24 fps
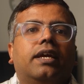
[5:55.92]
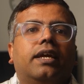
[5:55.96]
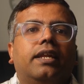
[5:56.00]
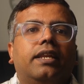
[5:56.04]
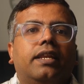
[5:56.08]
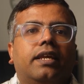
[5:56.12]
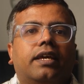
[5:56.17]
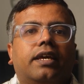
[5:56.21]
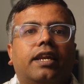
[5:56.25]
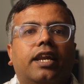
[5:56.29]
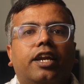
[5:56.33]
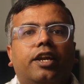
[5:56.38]

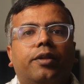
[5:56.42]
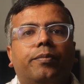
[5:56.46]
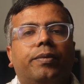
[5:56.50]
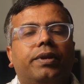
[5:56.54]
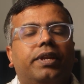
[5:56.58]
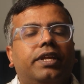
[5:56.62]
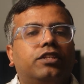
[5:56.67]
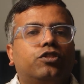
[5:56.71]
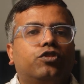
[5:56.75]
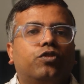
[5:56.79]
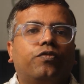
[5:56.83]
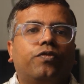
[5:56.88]

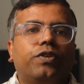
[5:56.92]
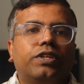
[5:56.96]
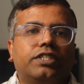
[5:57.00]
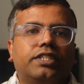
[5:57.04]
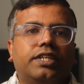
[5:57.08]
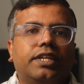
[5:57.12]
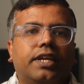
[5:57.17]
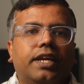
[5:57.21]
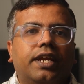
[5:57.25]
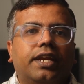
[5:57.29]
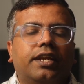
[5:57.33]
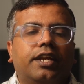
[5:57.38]
incredibly
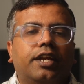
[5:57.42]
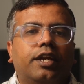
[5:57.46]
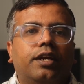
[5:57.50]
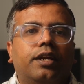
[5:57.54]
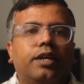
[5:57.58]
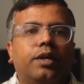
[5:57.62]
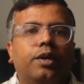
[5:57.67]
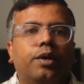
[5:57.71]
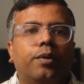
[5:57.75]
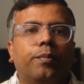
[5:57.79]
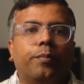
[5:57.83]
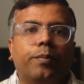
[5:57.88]
sophisticated,
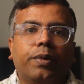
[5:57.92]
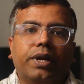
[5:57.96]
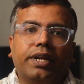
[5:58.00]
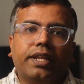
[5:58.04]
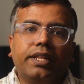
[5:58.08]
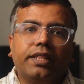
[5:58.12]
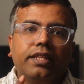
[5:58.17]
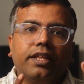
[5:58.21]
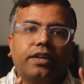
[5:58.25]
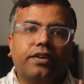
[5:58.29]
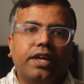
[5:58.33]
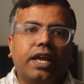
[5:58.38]
but
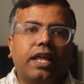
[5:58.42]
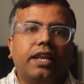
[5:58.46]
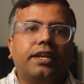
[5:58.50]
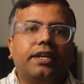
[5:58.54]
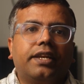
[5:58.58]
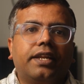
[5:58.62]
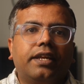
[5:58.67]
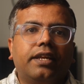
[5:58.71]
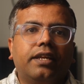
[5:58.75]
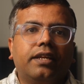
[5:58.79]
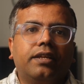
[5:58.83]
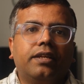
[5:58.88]
in the
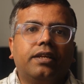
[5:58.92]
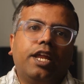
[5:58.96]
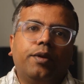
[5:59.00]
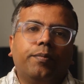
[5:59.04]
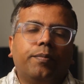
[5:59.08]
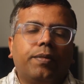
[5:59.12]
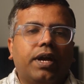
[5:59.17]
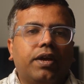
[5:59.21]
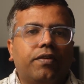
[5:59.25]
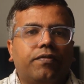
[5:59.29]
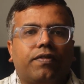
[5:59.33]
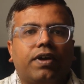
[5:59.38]
reality, in
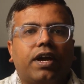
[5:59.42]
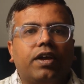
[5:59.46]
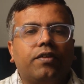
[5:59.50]
my